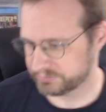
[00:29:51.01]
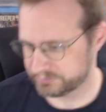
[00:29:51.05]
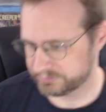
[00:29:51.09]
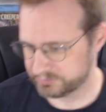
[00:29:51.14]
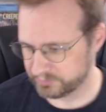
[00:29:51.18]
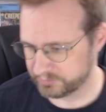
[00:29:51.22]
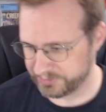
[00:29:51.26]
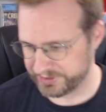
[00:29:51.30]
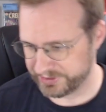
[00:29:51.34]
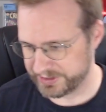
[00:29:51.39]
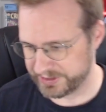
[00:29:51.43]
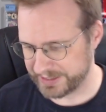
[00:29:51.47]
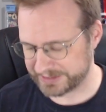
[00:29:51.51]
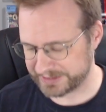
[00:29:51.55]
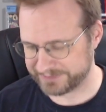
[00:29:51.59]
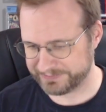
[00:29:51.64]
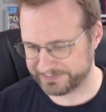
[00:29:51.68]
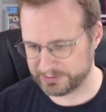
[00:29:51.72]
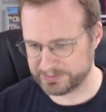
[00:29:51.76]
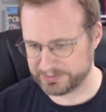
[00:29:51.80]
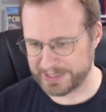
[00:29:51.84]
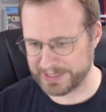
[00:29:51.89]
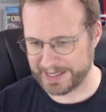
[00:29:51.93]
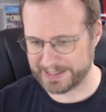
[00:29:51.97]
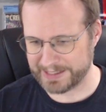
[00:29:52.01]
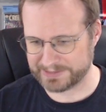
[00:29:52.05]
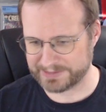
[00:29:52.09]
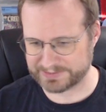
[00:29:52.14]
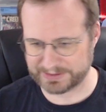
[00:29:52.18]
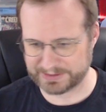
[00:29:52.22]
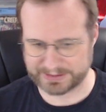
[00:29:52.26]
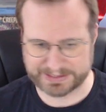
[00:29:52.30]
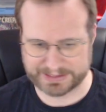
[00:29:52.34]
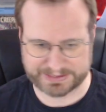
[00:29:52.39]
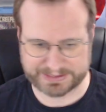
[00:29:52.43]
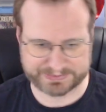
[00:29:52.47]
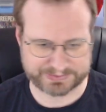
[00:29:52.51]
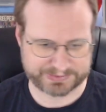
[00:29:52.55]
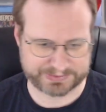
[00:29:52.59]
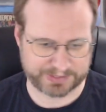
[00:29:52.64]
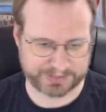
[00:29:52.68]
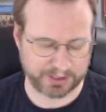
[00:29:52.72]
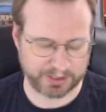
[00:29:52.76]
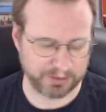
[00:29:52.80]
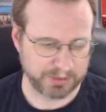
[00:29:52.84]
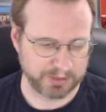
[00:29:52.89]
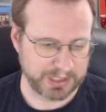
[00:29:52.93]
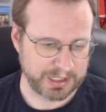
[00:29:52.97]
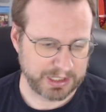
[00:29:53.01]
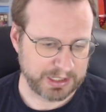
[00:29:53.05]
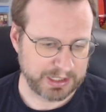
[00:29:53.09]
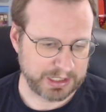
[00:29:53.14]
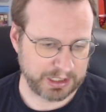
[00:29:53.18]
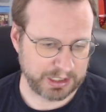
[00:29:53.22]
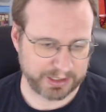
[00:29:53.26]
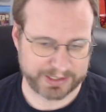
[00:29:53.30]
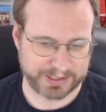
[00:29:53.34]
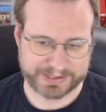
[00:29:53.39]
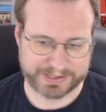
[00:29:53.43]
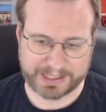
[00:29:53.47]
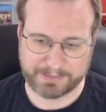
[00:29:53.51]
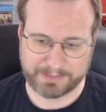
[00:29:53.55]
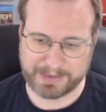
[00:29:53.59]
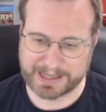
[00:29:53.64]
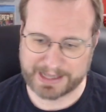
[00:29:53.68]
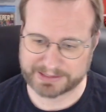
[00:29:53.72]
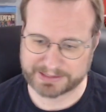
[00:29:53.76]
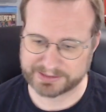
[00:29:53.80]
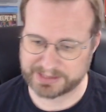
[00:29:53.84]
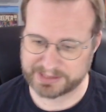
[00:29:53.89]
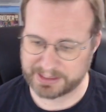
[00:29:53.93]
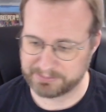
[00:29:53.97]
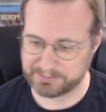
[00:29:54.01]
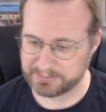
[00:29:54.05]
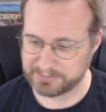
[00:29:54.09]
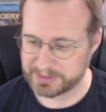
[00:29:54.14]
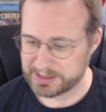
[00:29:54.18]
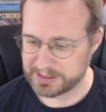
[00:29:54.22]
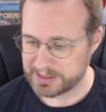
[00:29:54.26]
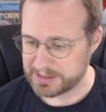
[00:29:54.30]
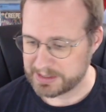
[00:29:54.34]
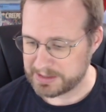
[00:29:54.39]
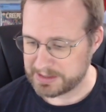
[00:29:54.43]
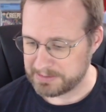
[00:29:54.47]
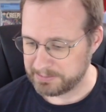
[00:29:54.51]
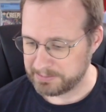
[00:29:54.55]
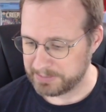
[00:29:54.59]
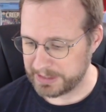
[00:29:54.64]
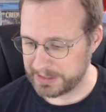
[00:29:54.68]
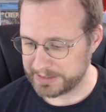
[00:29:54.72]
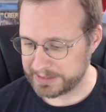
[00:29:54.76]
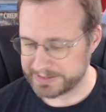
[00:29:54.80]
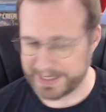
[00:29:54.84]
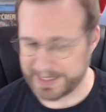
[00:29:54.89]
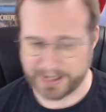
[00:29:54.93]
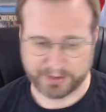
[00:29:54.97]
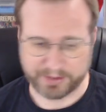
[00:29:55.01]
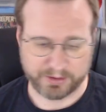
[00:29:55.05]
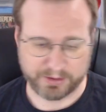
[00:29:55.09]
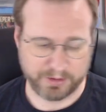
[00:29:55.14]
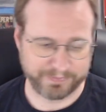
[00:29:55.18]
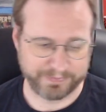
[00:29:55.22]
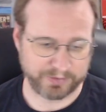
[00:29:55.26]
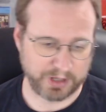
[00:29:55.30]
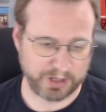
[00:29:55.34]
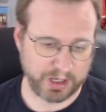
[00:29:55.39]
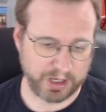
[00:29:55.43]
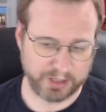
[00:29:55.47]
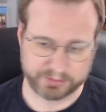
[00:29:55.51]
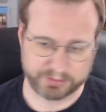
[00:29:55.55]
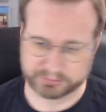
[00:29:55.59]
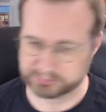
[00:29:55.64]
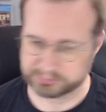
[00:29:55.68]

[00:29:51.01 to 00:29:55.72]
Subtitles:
within the next few days at least, so I'll get that back to them. But yeah, overall,